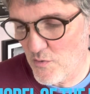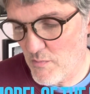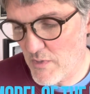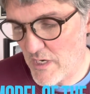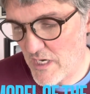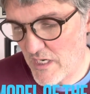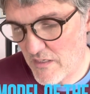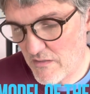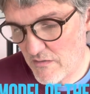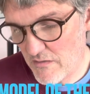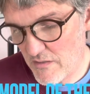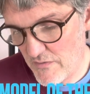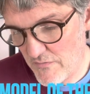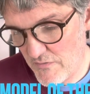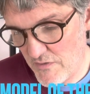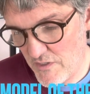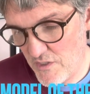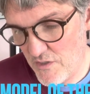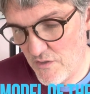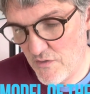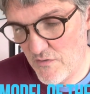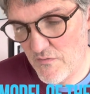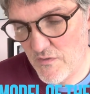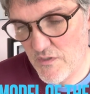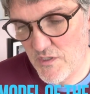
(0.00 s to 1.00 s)
Model of the
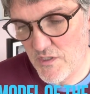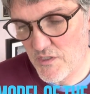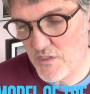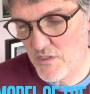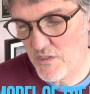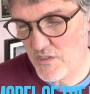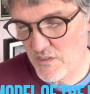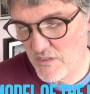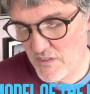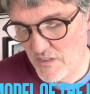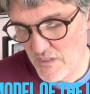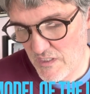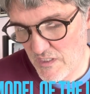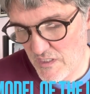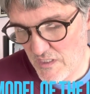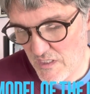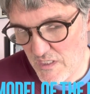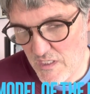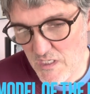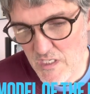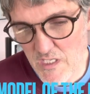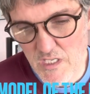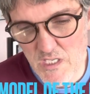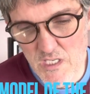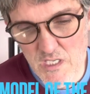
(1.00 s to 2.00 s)
Universe,
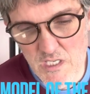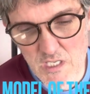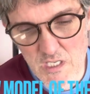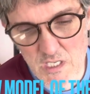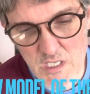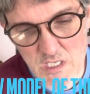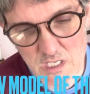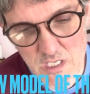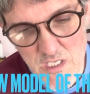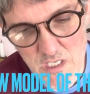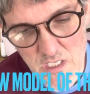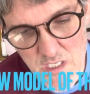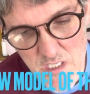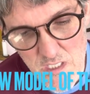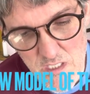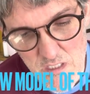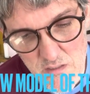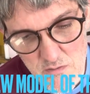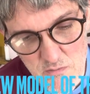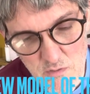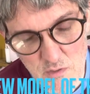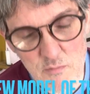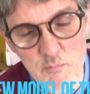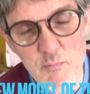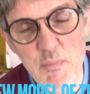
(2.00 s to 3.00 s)
P.D.
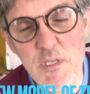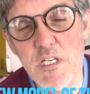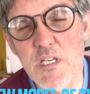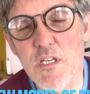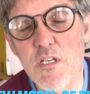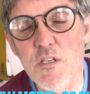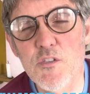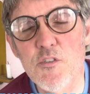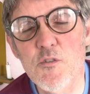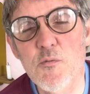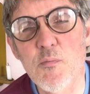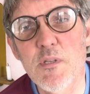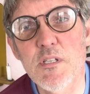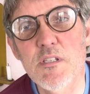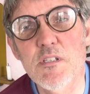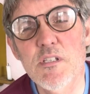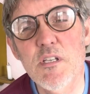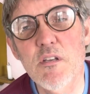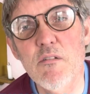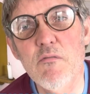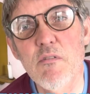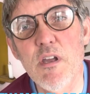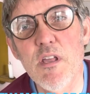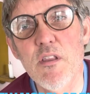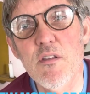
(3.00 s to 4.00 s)

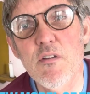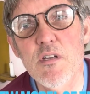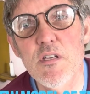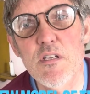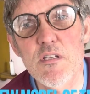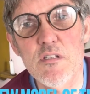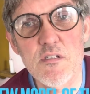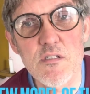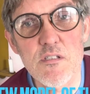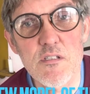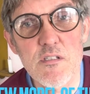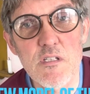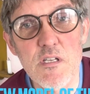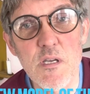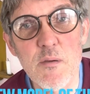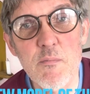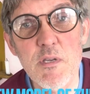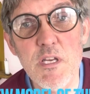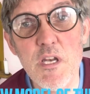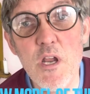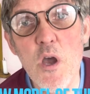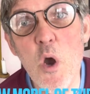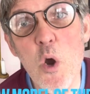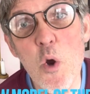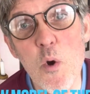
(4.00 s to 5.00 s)
Ouspensky, is
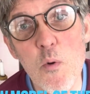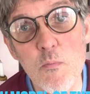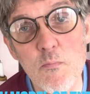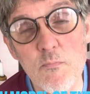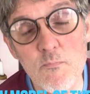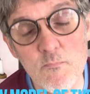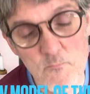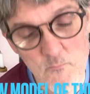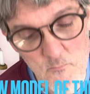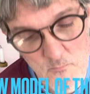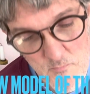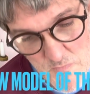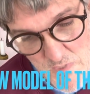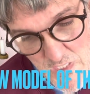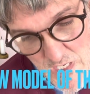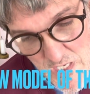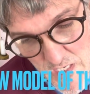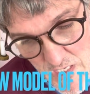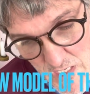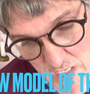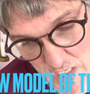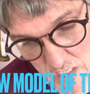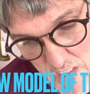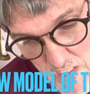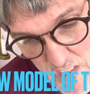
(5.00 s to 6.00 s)
coming home,
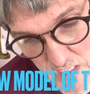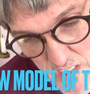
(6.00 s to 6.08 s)
and